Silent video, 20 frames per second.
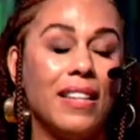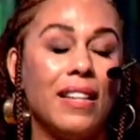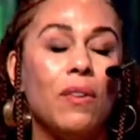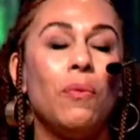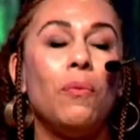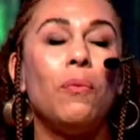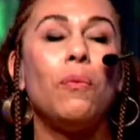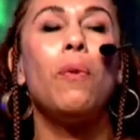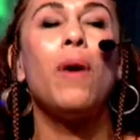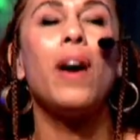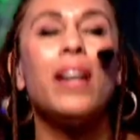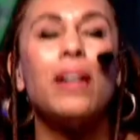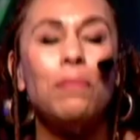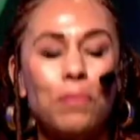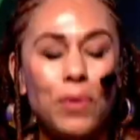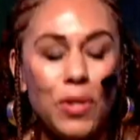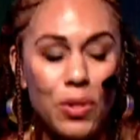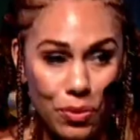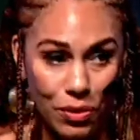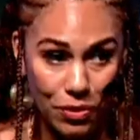What a
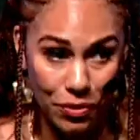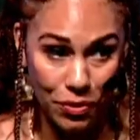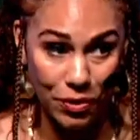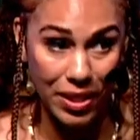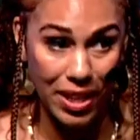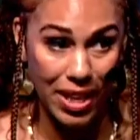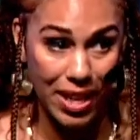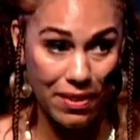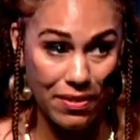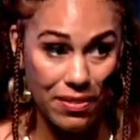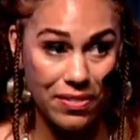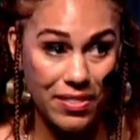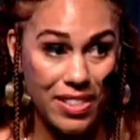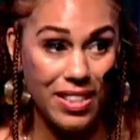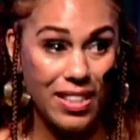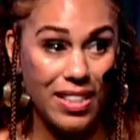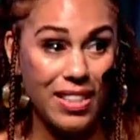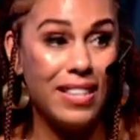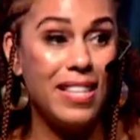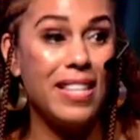beautiful gift.
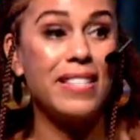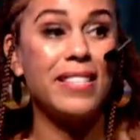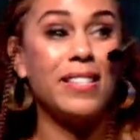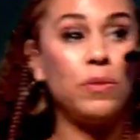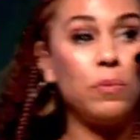This is